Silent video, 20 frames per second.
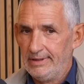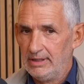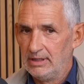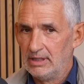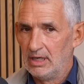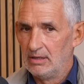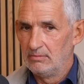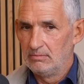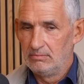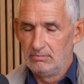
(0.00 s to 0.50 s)

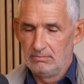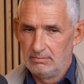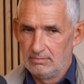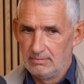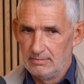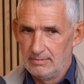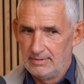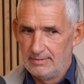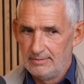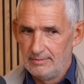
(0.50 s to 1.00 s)
you know,
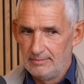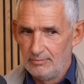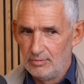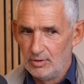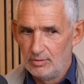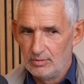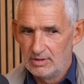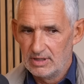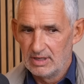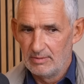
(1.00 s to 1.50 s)

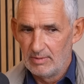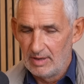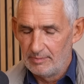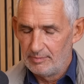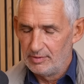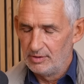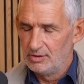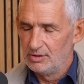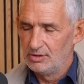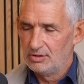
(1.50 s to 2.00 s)
will come
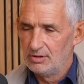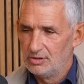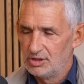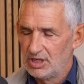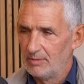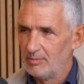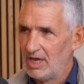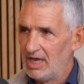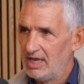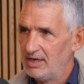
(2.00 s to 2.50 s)
up and
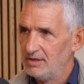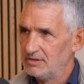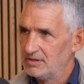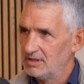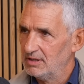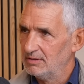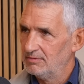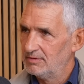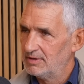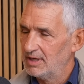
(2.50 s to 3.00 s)
shake my hand and
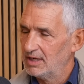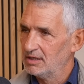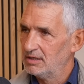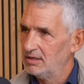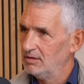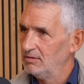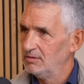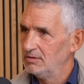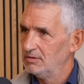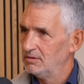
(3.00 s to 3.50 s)
say,
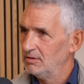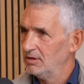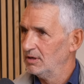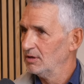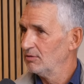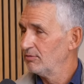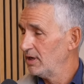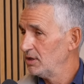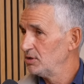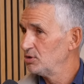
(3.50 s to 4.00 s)
"Thank you, you're
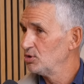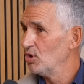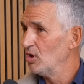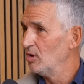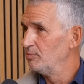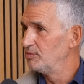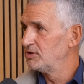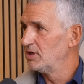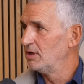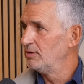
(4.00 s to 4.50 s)
doing a great
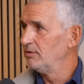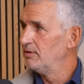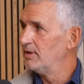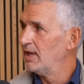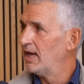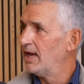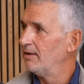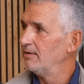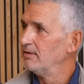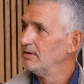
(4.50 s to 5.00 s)
job." So yeah.
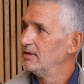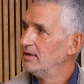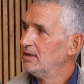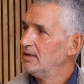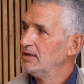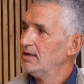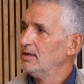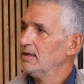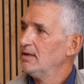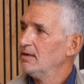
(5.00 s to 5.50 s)
that
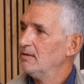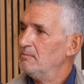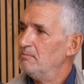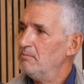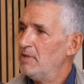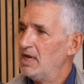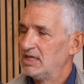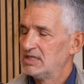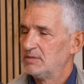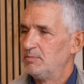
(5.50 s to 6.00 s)

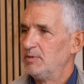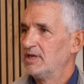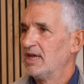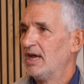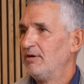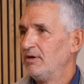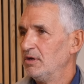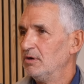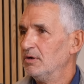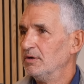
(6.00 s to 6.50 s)
makes me
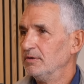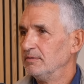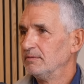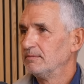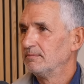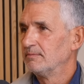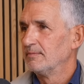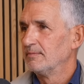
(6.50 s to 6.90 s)
carry on.